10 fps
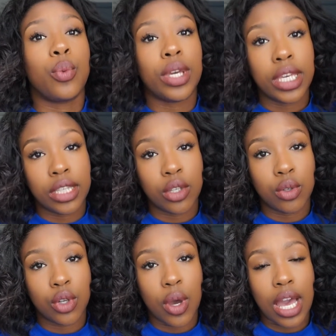we
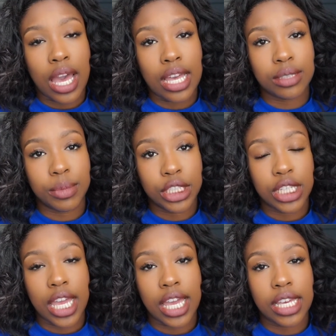don't know as
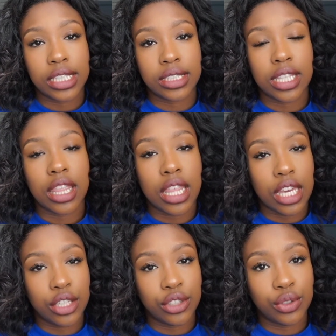much as
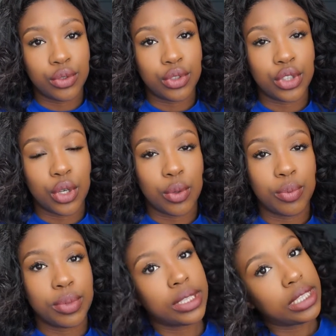they do, so
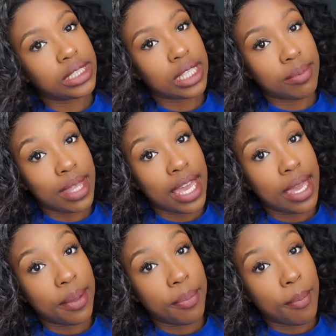please keep
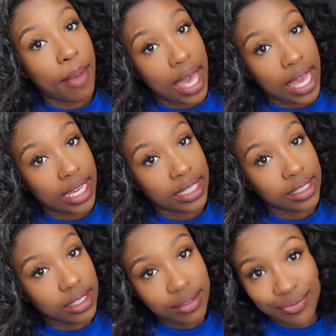that in
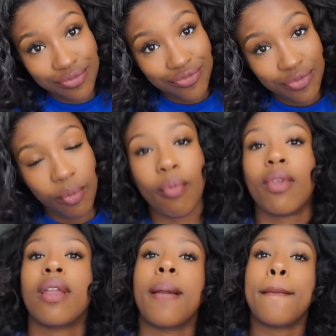mind.
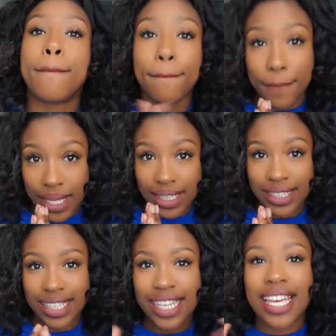
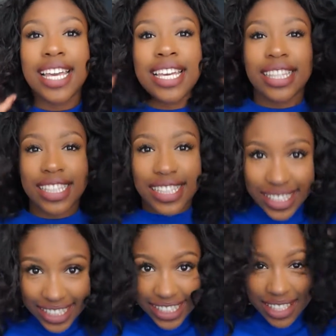But this
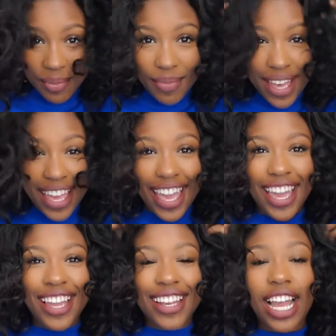is my
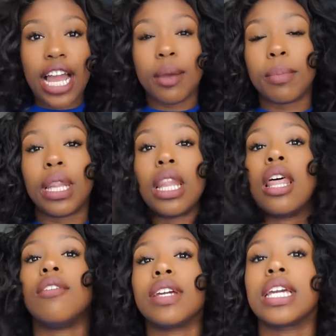hair. I am
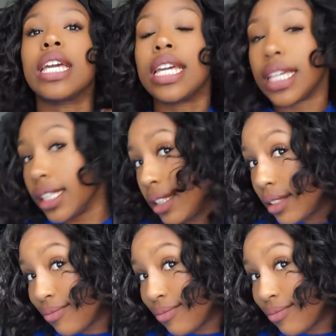loving it.